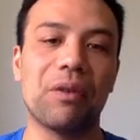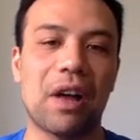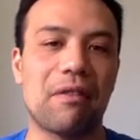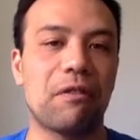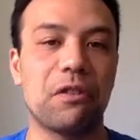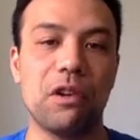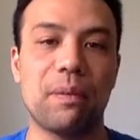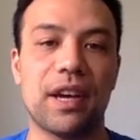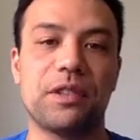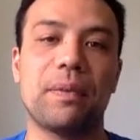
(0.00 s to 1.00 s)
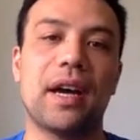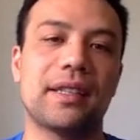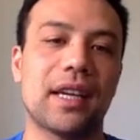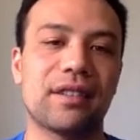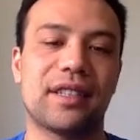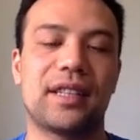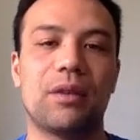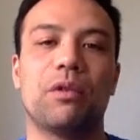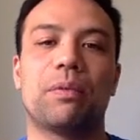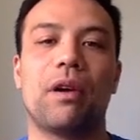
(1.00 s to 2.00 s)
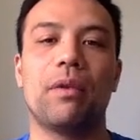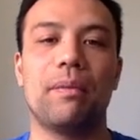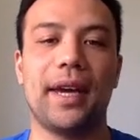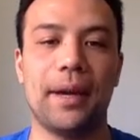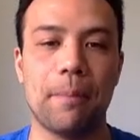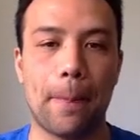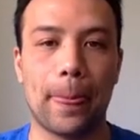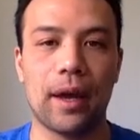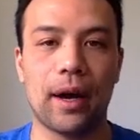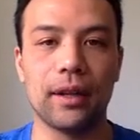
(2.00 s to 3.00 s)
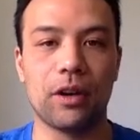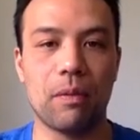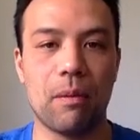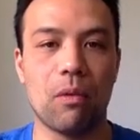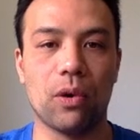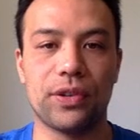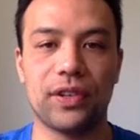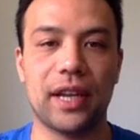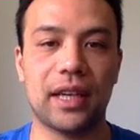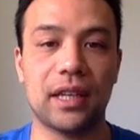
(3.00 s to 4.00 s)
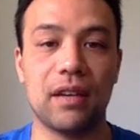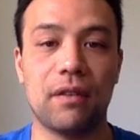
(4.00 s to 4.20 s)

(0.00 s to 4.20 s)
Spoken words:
We'll have a few best bets. As I said, we'll probably be a little bit more selective.